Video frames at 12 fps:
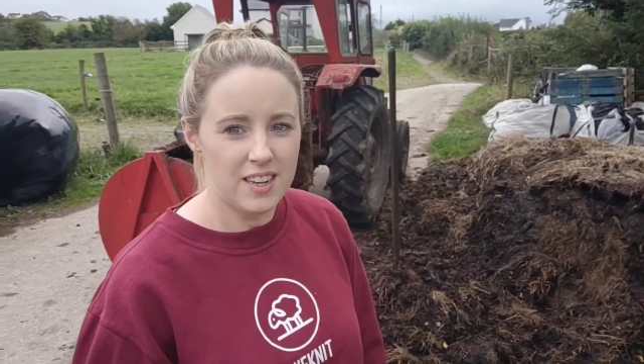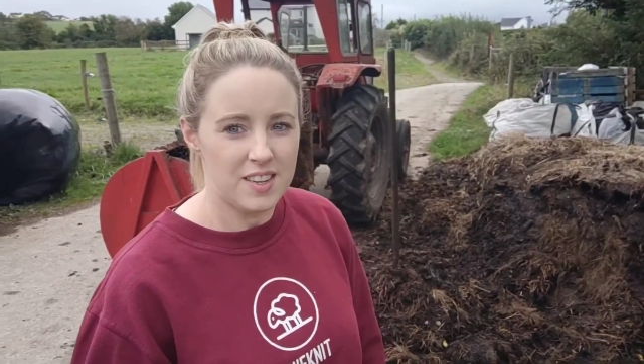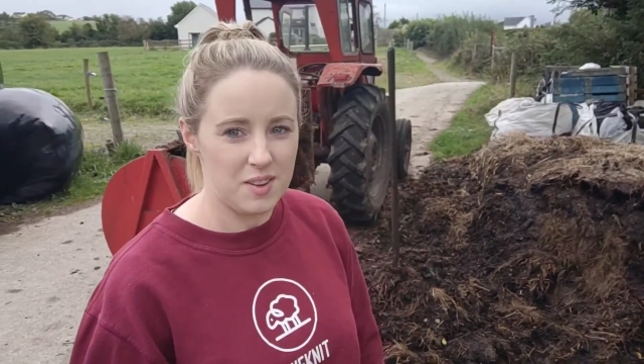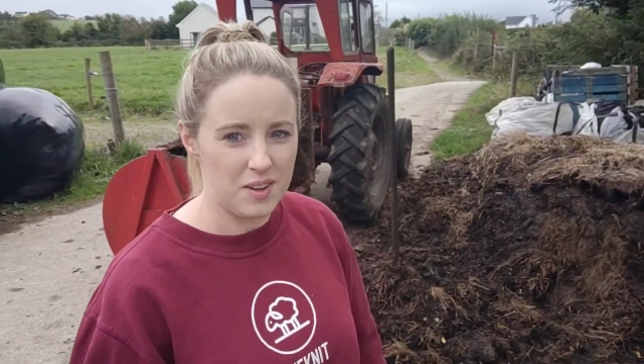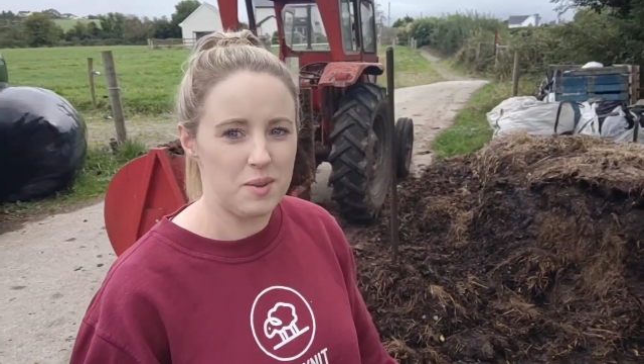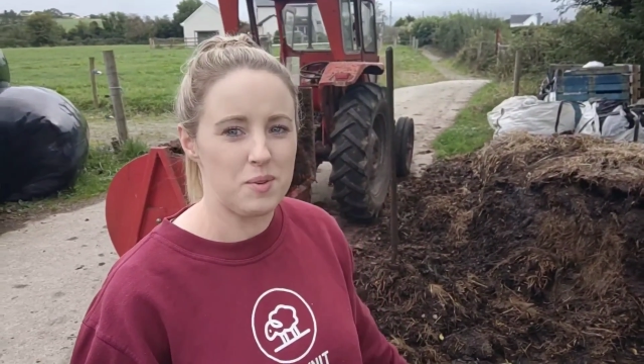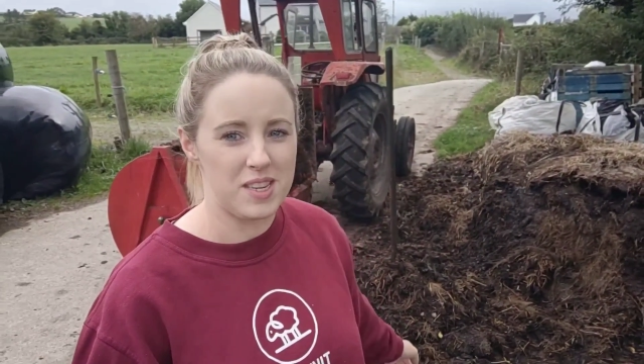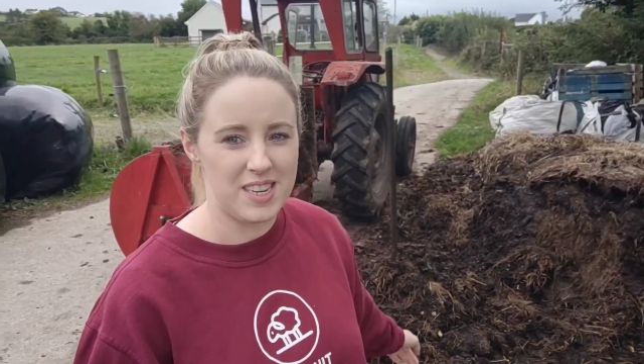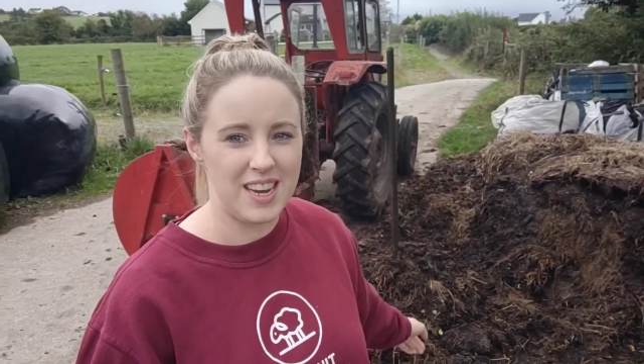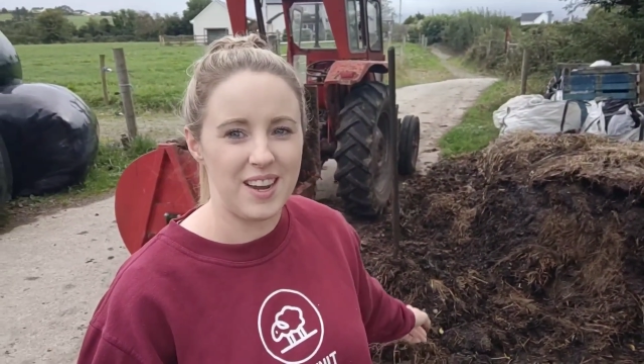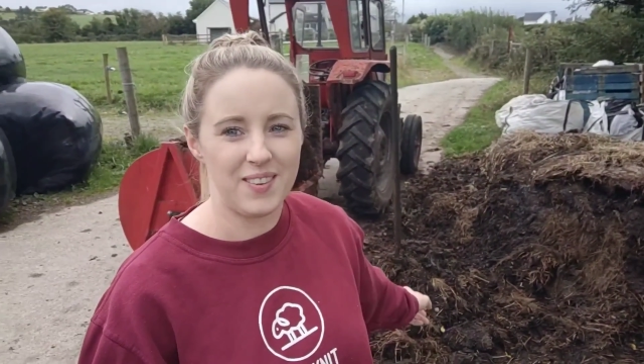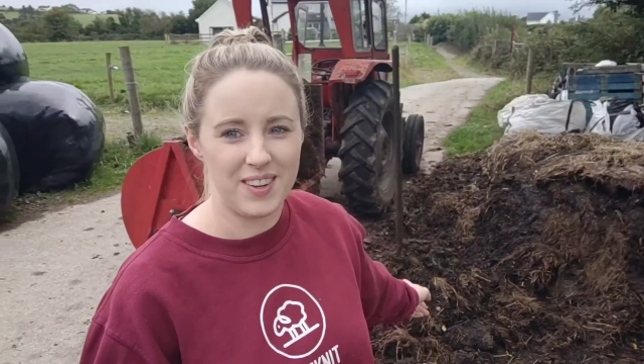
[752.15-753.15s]
So he was
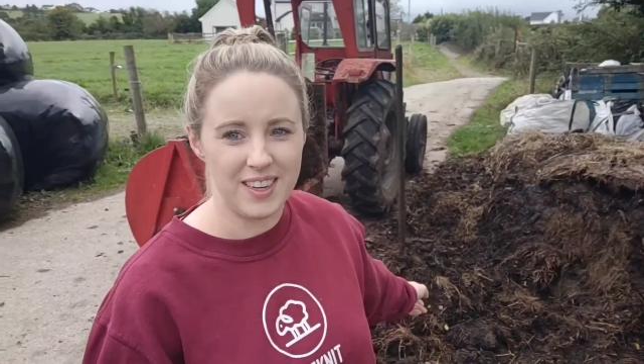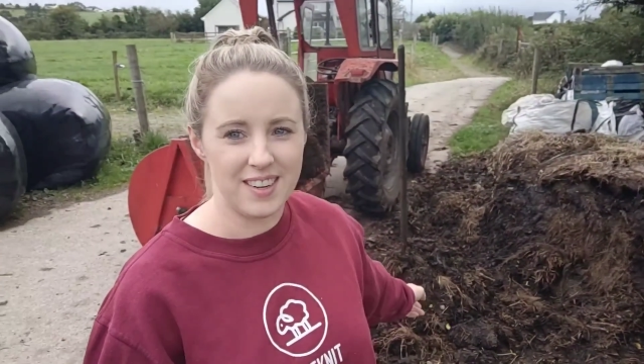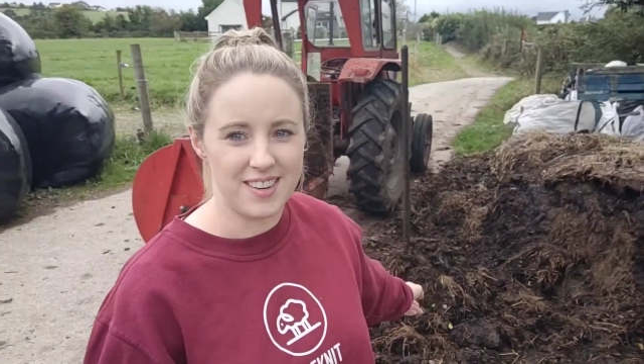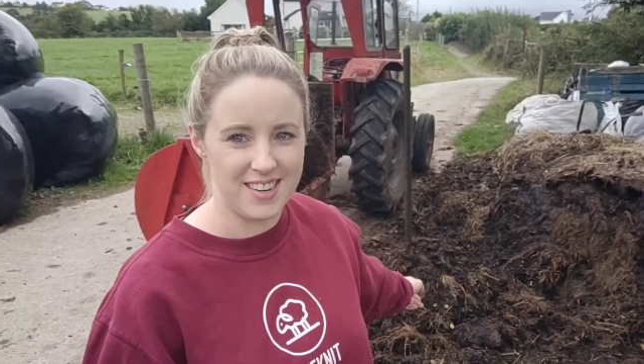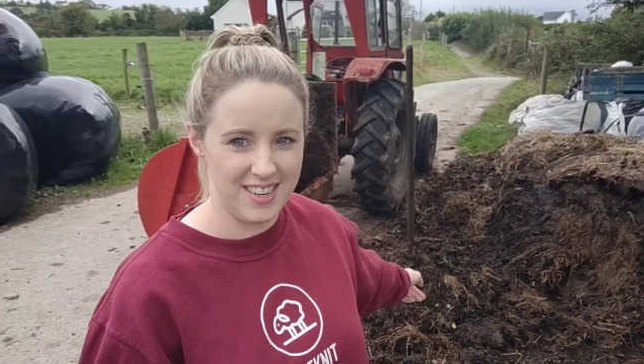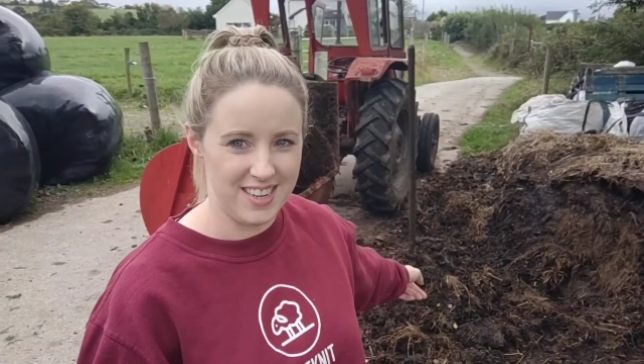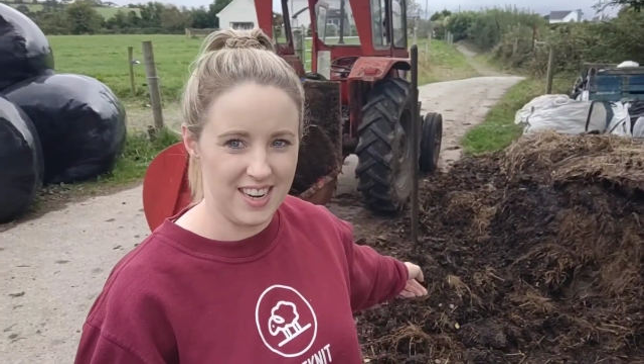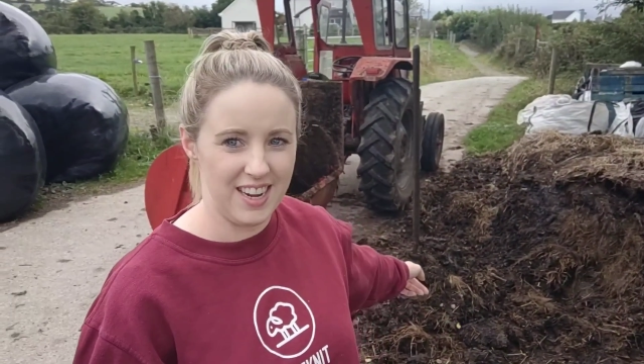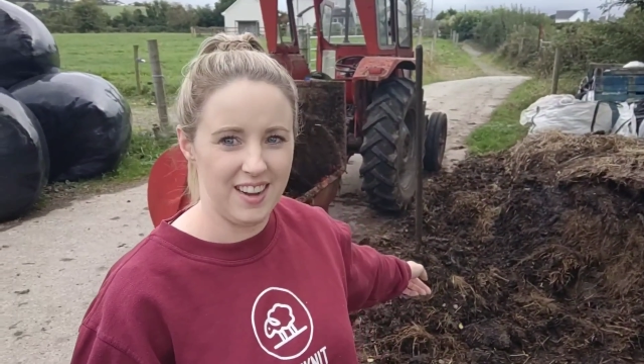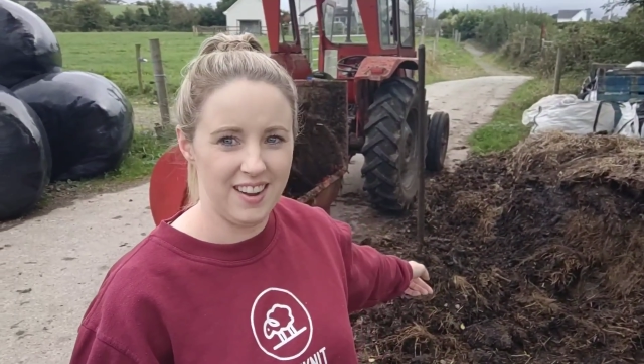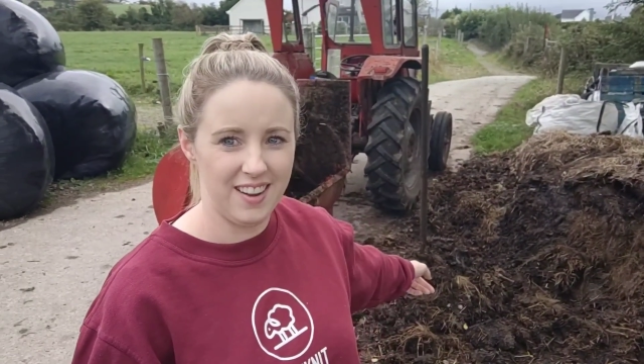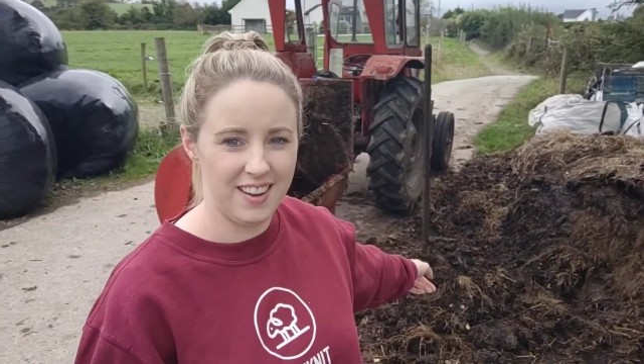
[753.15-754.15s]
down here
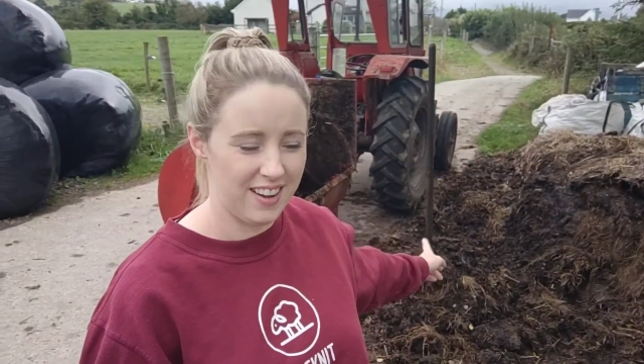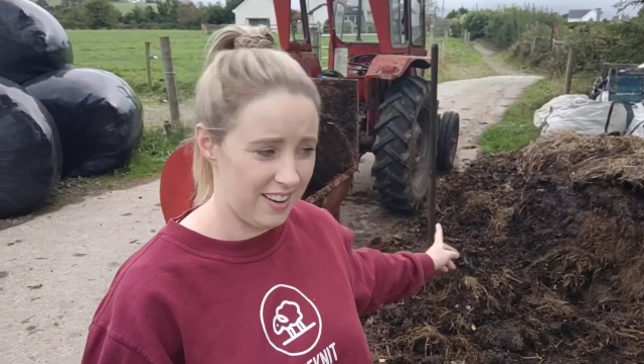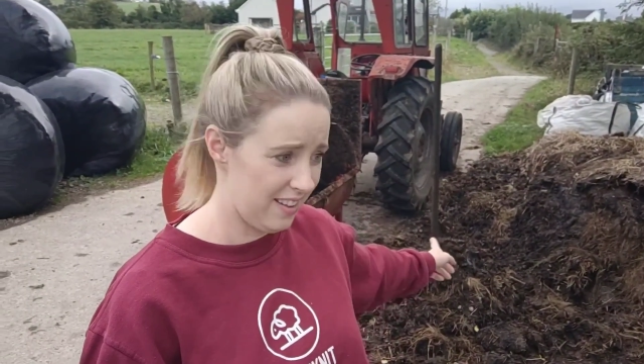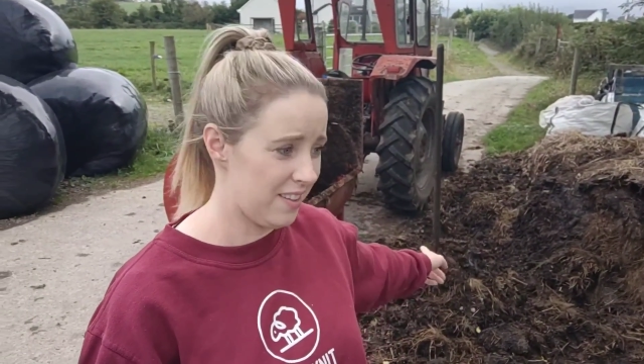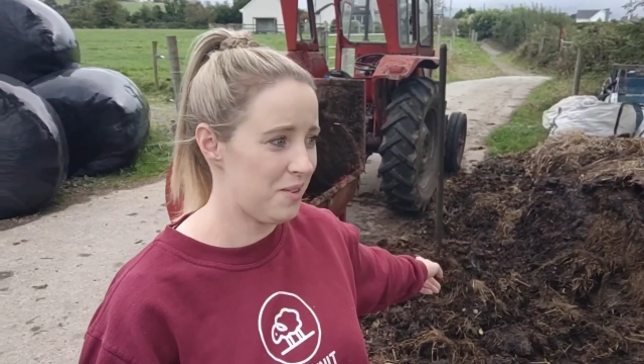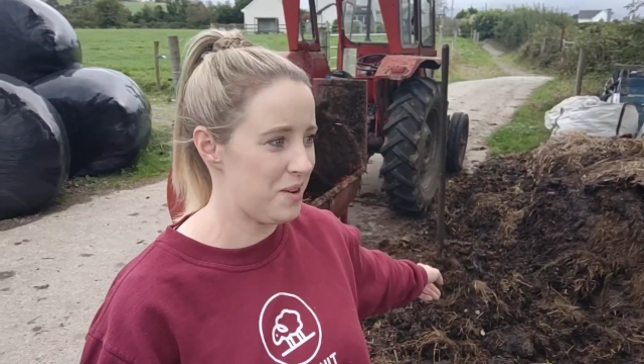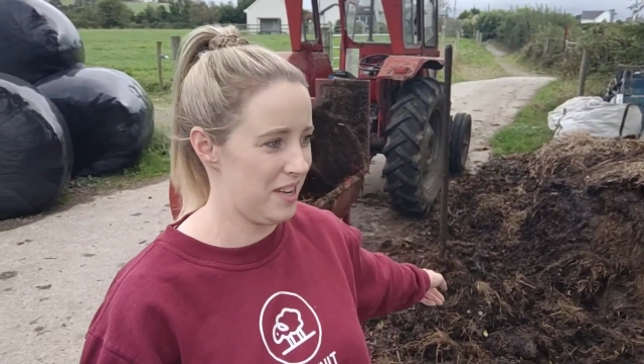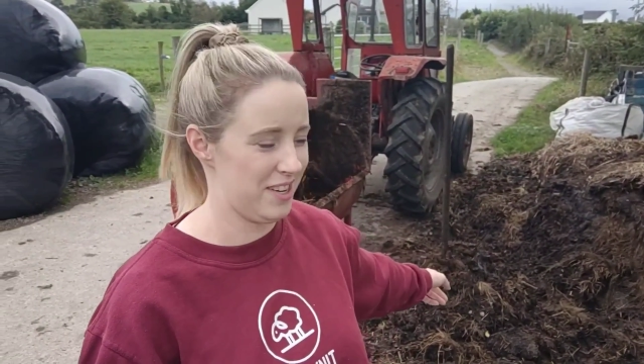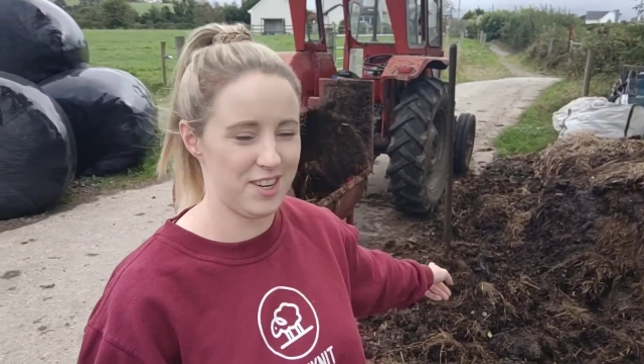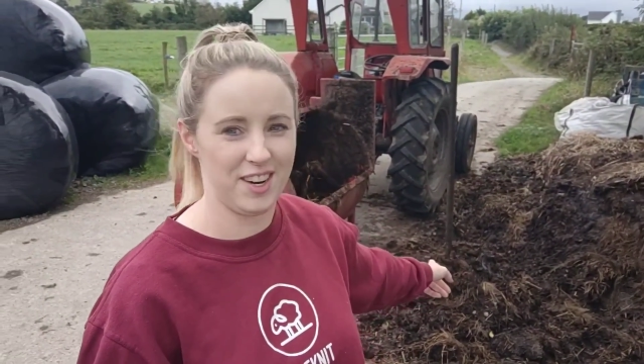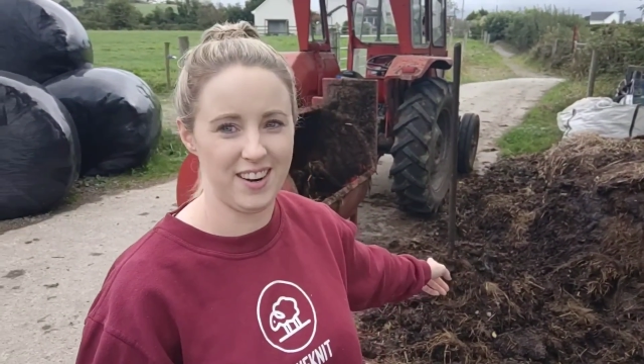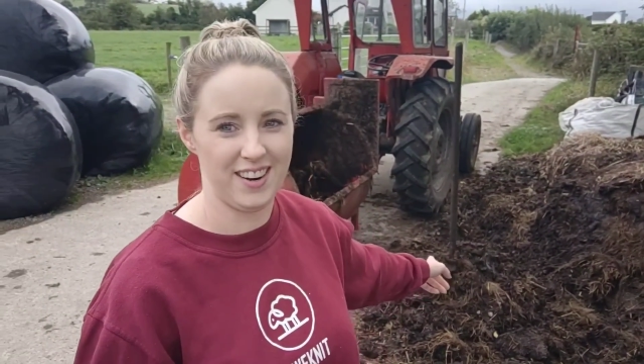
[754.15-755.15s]
today in the
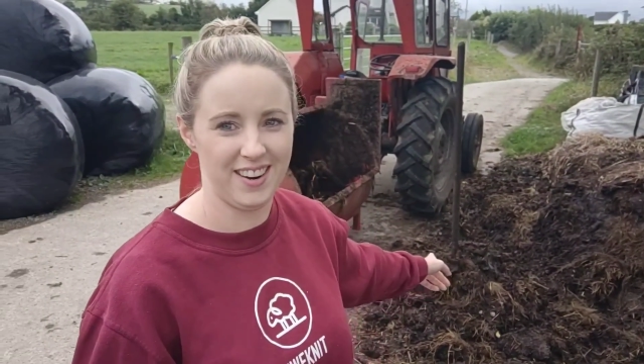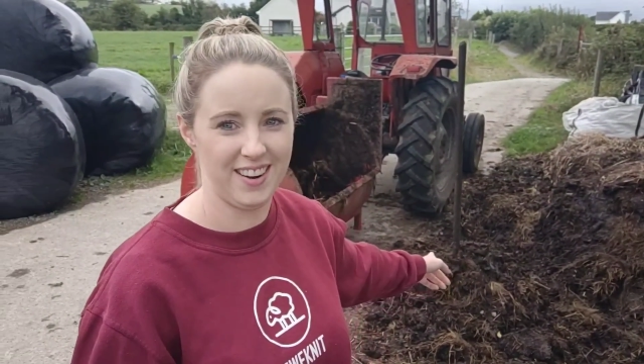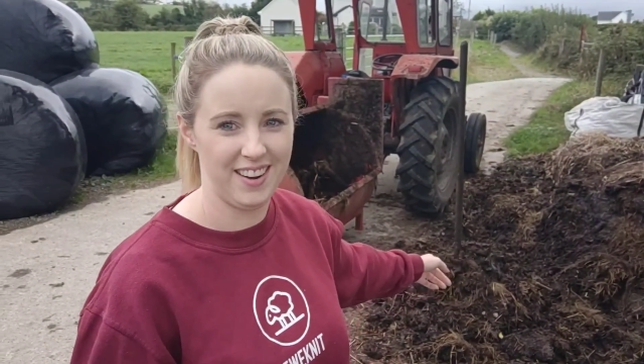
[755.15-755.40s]
wheelchair,